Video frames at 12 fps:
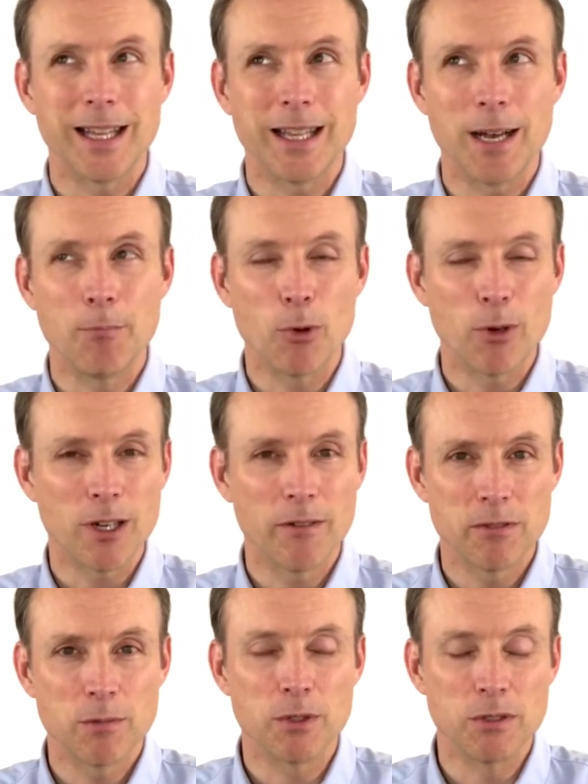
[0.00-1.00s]
I'm more
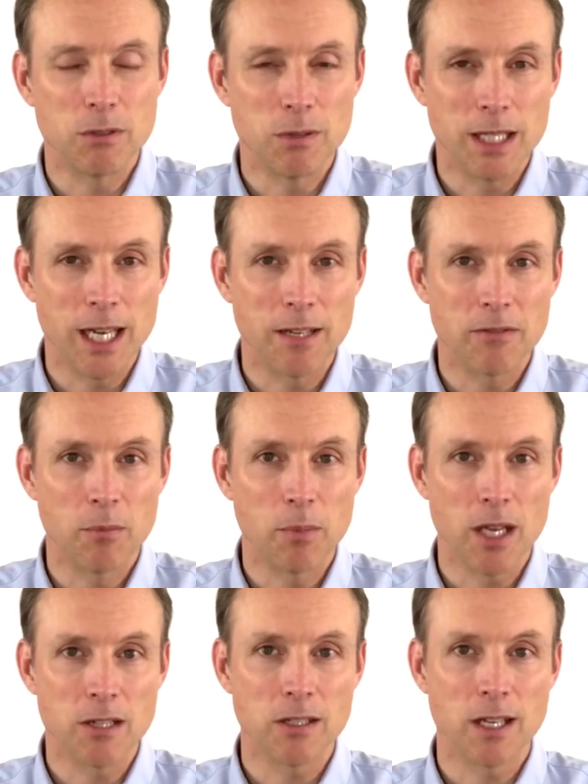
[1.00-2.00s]
comfortable doing that if the
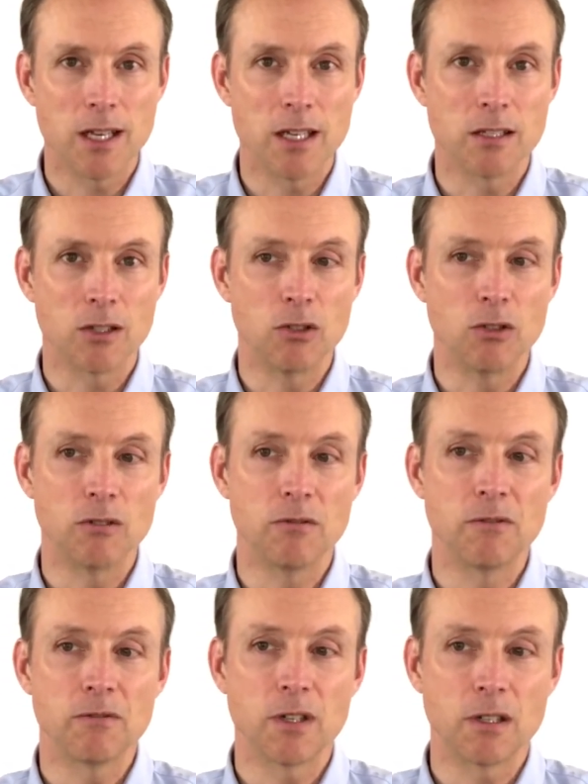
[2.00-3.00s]
patient has a good
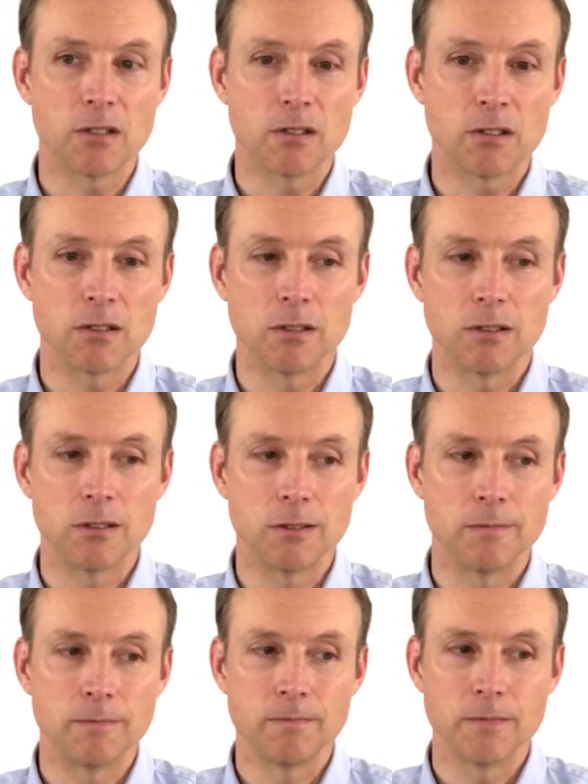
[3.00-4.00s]

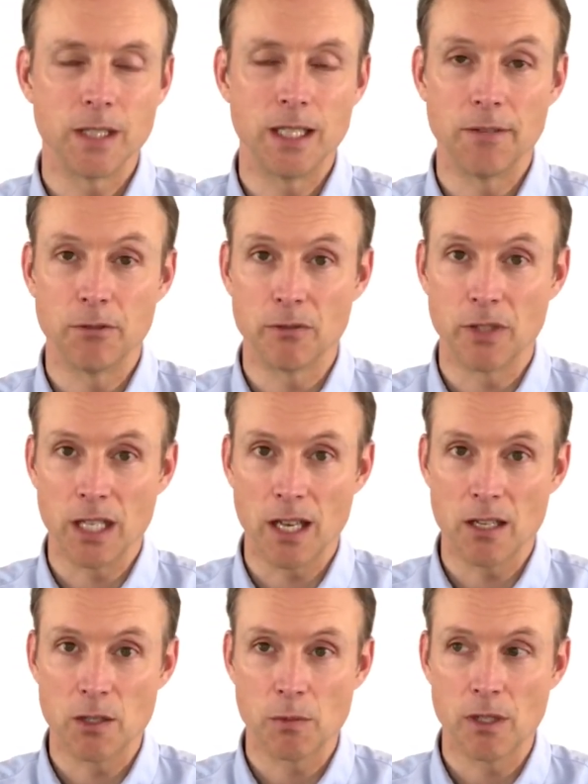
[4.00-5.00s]
functional level of
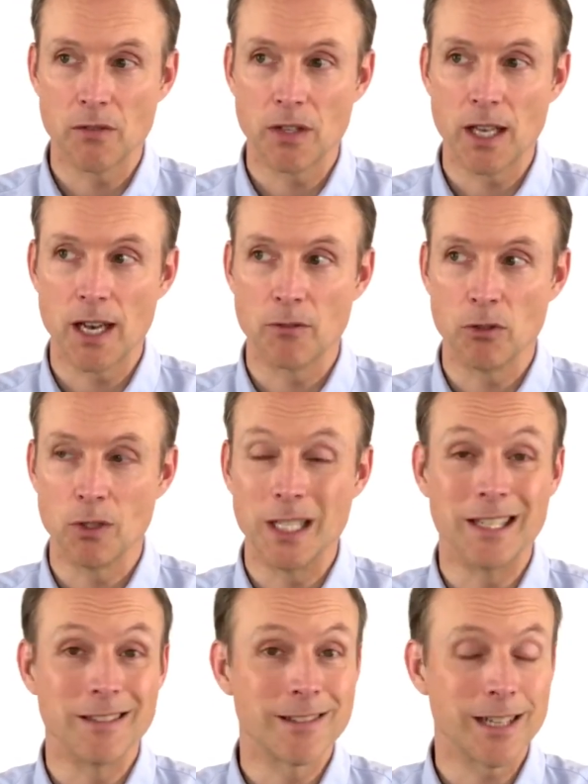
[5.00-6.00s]
engagement, if they have good
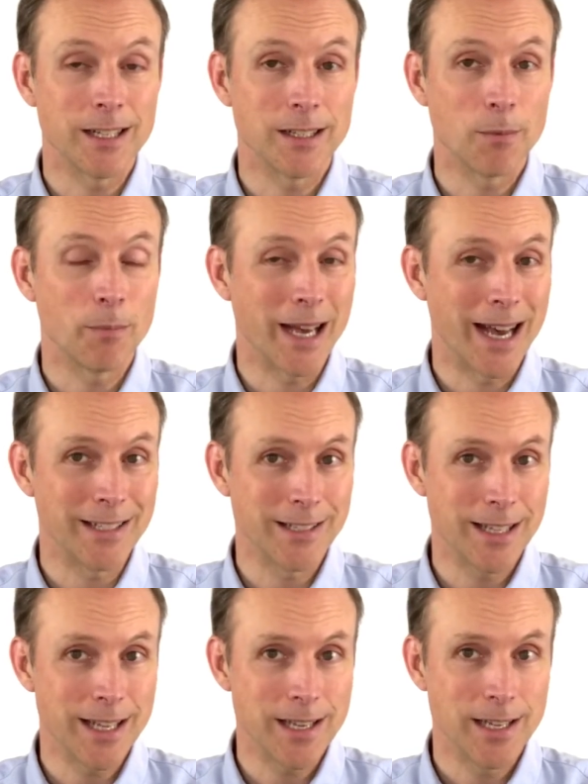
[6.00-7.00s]
insight
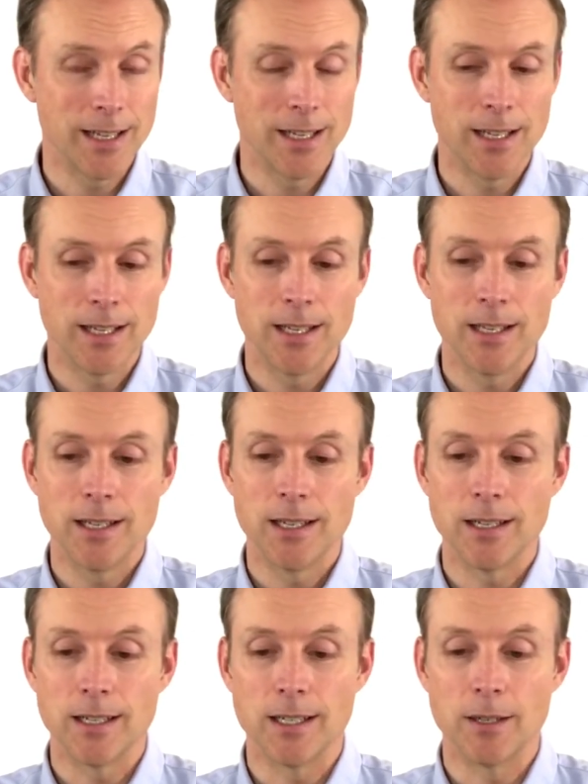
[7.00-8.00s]
capacity,
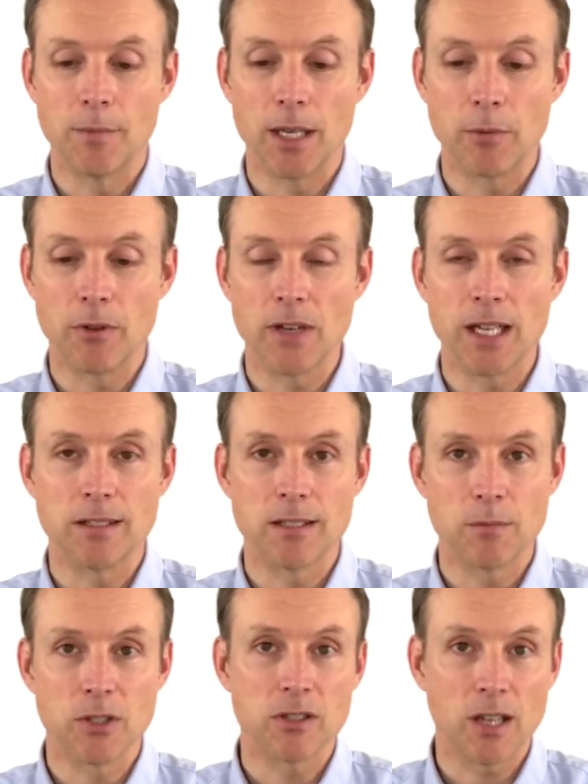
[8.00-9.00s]
and we've had
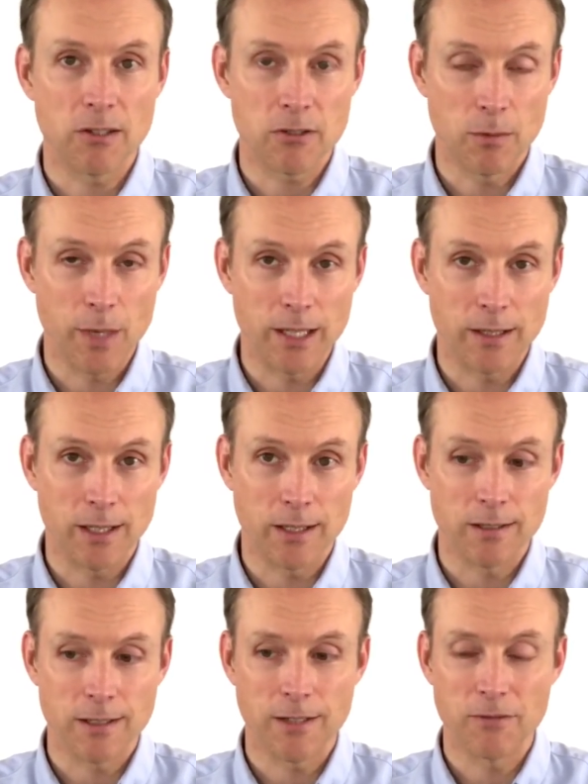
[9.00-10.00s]
some discussion about
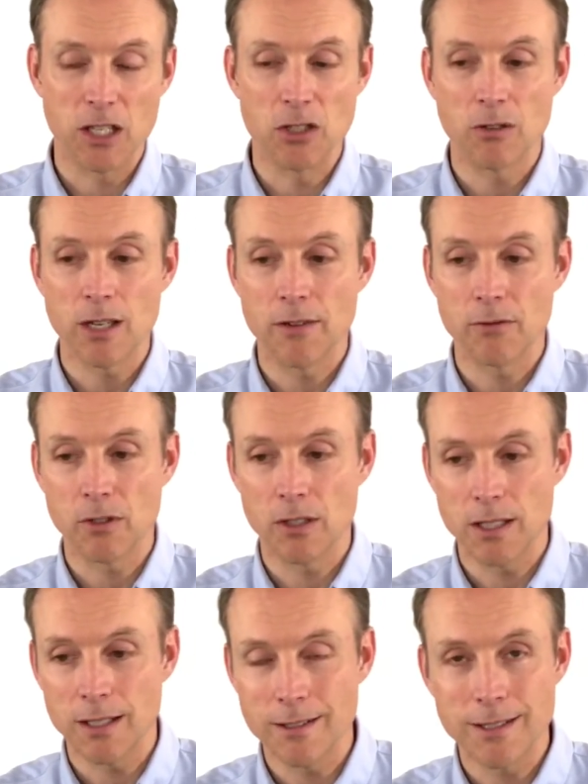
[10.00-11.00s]
this. If they don't have
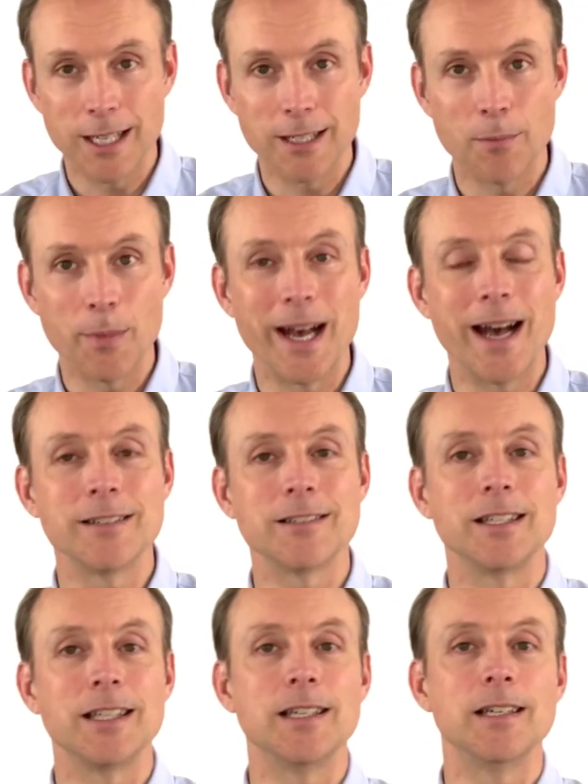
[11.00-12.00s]
insight
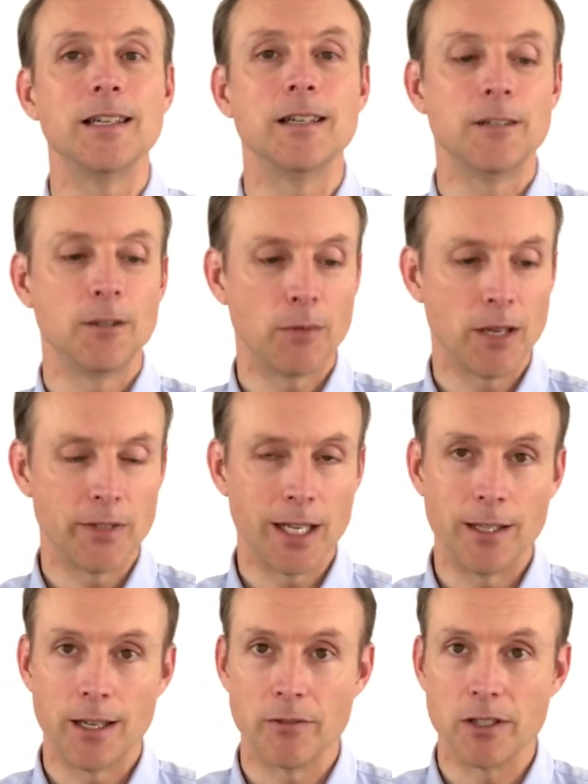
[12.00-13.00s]
capacity, we haven't had a
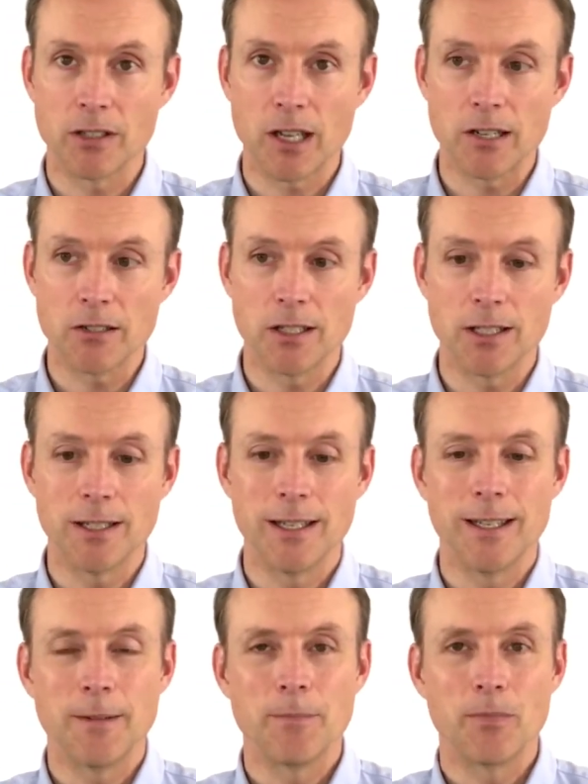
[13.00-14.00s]
lot of discussion,
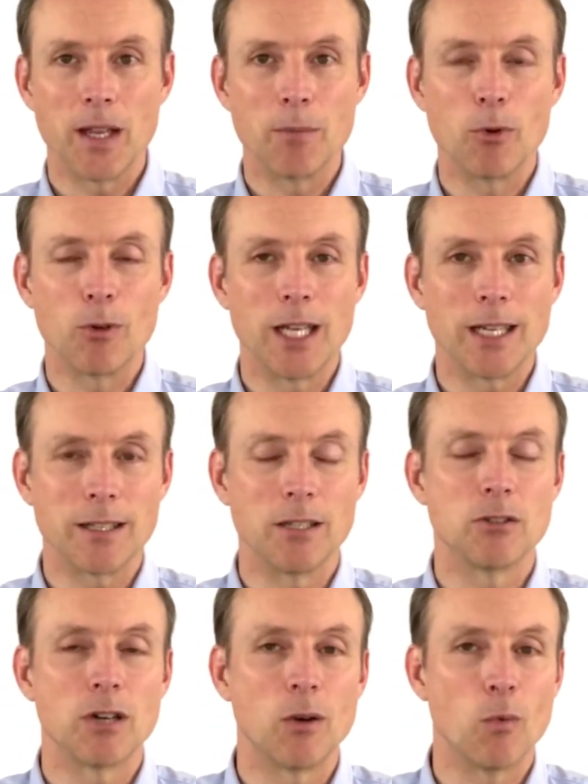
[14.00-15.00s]
then I'm more likely to
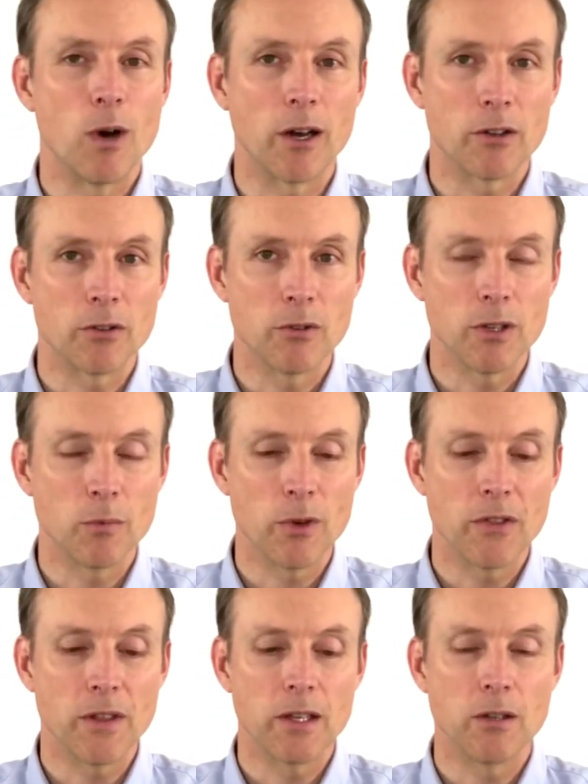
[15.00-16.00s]
try to walk through them
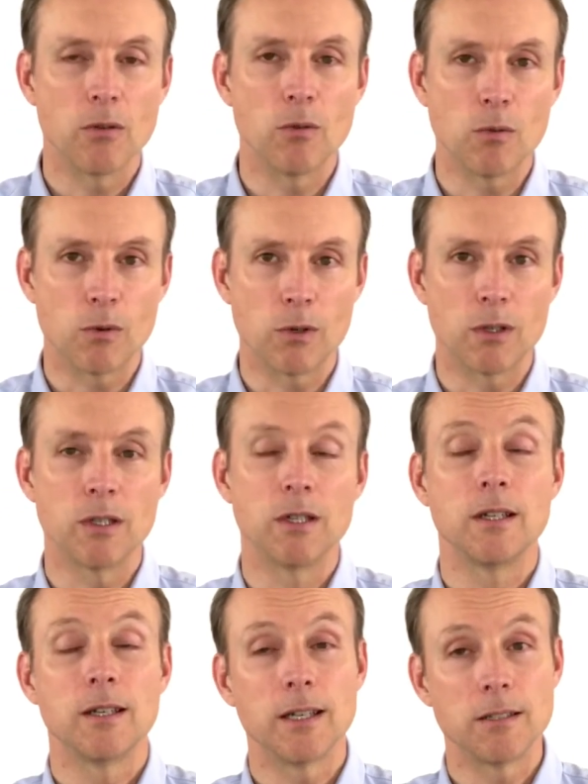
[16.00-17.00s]
with it, or
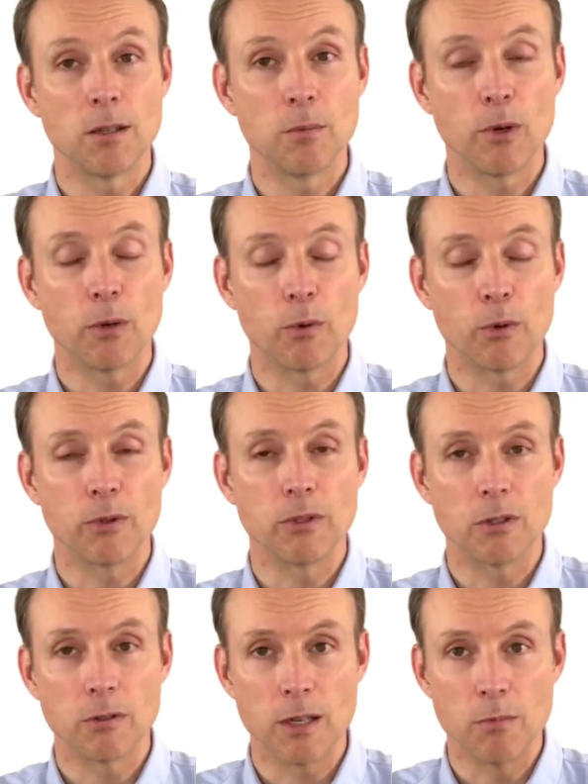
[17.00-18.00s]
at some point we're going to
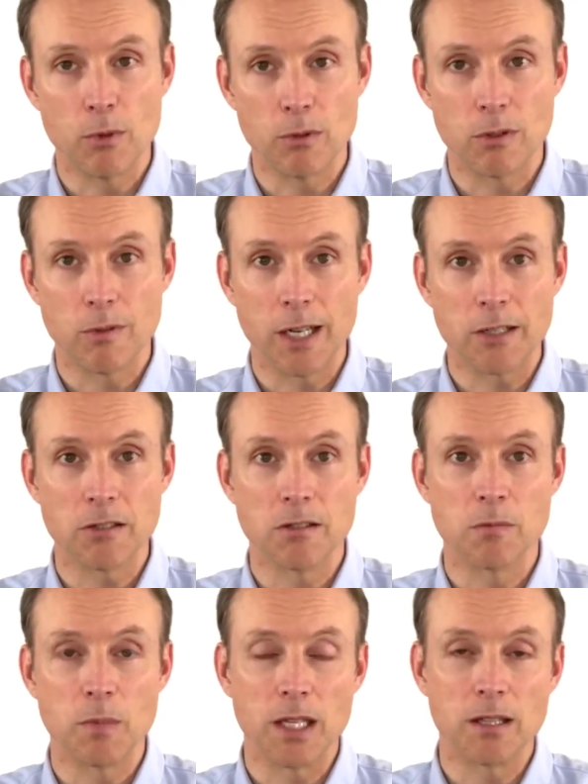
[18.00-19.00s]
create more directions,
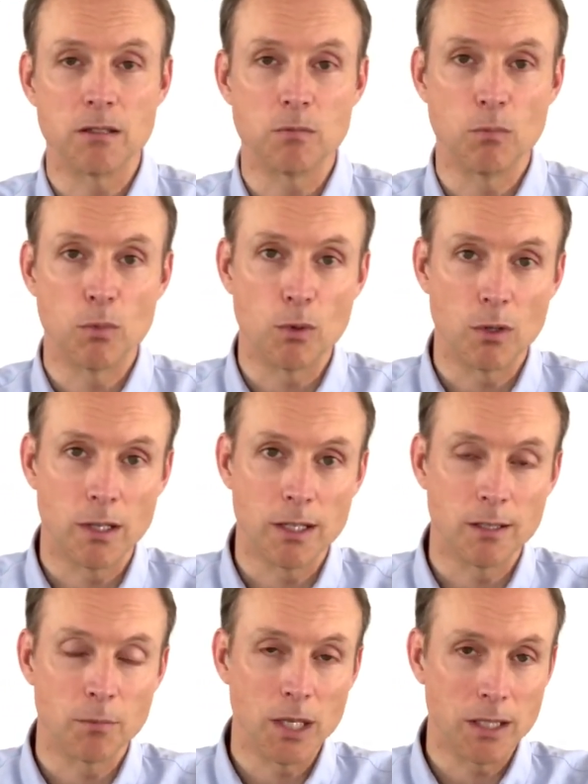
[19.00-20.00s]
make this more
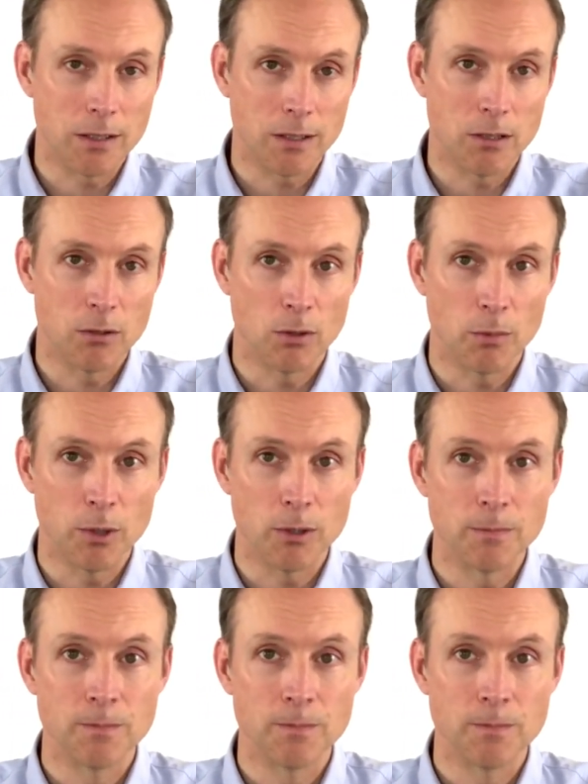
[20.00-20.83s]
independently doable.